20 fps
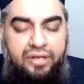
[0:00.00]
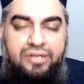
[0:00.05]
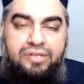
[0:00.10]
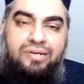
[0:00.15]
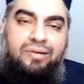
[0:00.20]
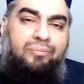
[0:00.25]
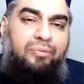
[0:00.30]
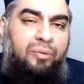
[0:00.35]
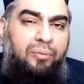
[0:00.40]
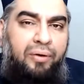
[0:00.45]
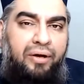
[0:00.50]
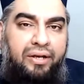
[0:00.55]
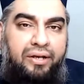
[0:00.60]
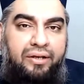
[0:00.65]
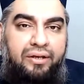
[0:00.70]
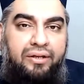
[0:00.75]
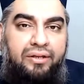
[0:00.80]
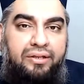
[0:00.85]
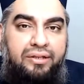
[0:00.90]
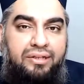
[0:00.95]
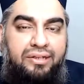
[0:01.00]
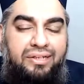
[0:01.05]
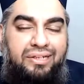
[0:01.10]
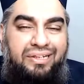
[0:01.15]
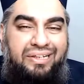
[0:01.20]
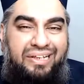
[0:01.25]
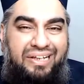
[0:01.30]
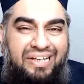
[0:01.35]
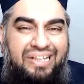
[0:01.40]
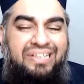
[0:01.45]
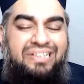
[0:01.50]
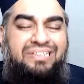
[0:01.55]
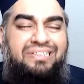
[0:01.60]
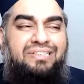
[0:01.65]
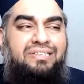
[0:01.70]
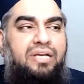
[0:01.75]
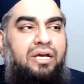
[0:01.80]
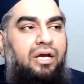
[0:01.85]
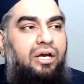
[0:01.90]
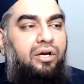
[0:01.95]
Number one
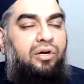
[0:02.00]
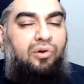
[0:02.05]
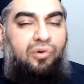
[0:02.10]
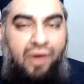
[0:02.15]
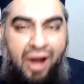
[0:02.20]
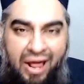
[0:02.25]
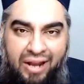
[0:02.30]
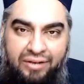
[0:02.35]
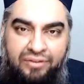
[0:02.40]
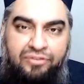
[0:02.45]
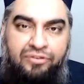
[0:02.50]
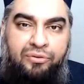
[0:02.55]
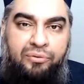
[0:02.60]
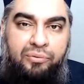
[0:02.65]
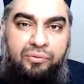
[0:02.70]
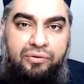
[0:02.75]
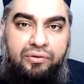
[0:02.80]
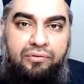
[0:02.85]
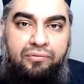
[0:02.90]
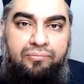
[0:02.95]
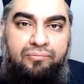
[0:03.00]
is gratitude.